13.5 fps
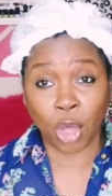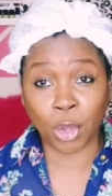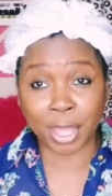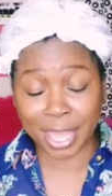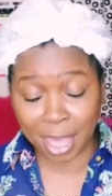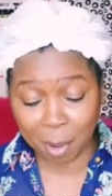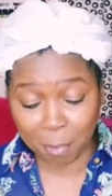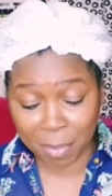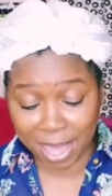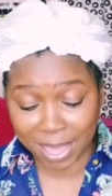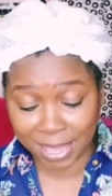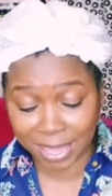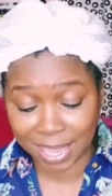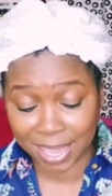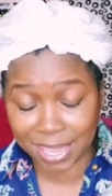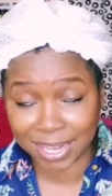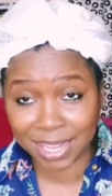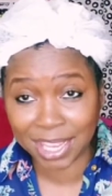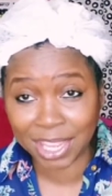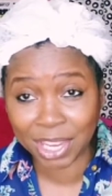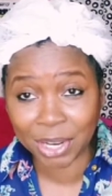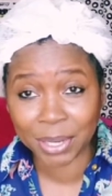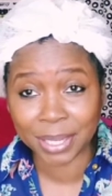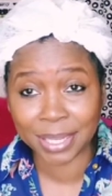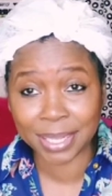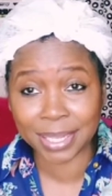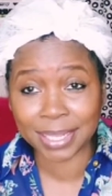Okay, I'm back, and here
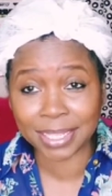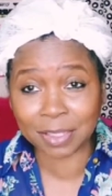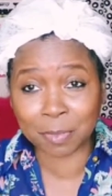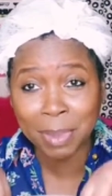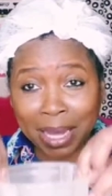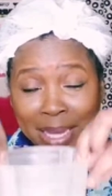is my